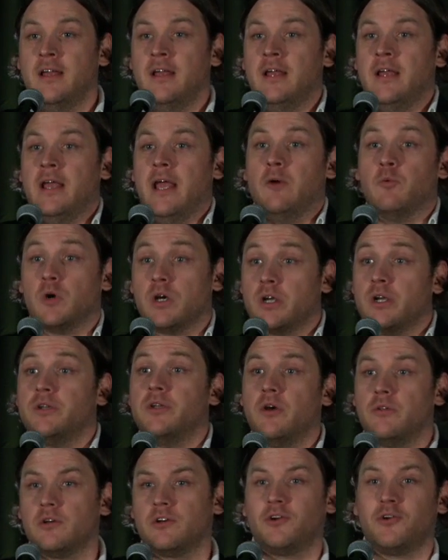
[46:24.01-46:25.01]
And we're going to know the
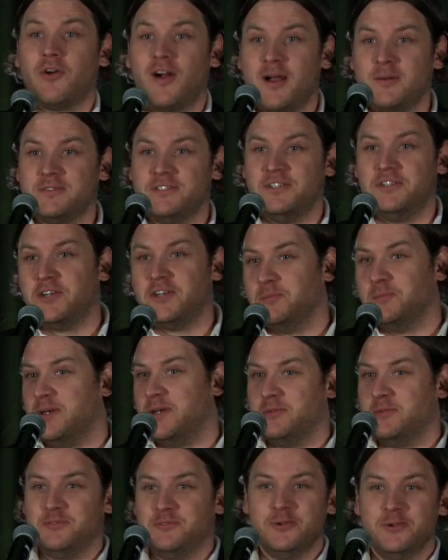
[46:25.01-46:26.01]
crimes that you commit
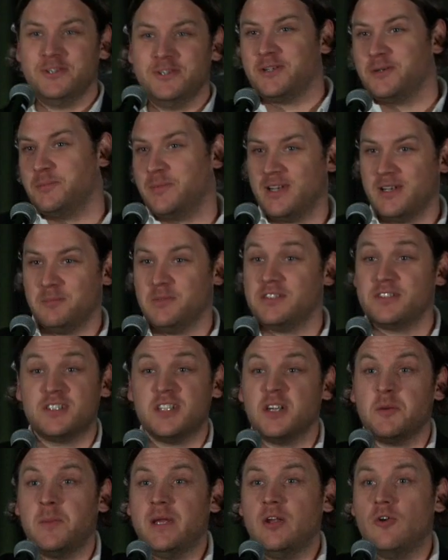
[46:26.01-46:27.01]
before you commit them. It's going to
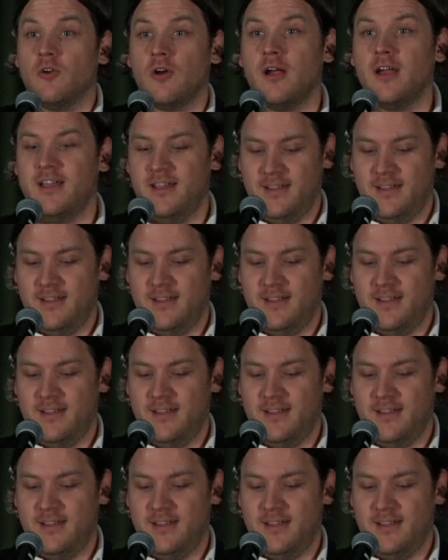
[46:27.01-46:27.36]
be great.